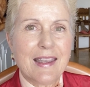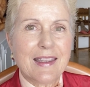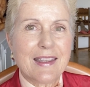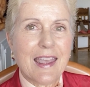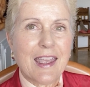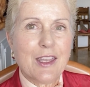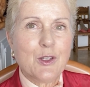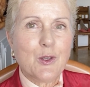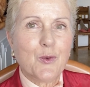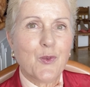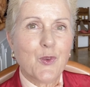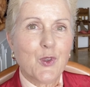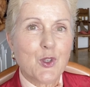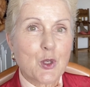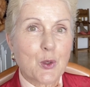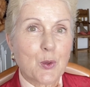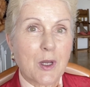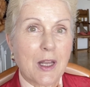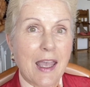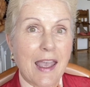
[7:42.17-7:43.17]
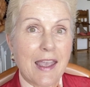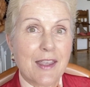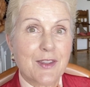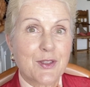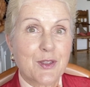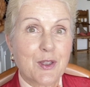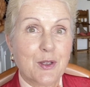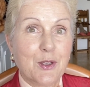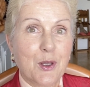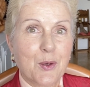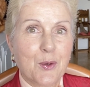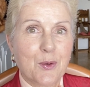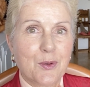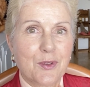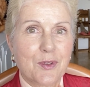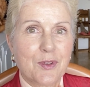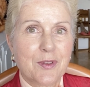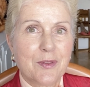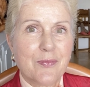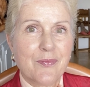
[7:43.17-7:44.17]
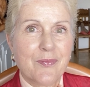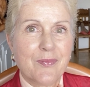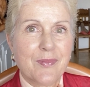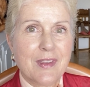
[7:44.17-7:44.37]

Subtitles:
Can you visualize the notes?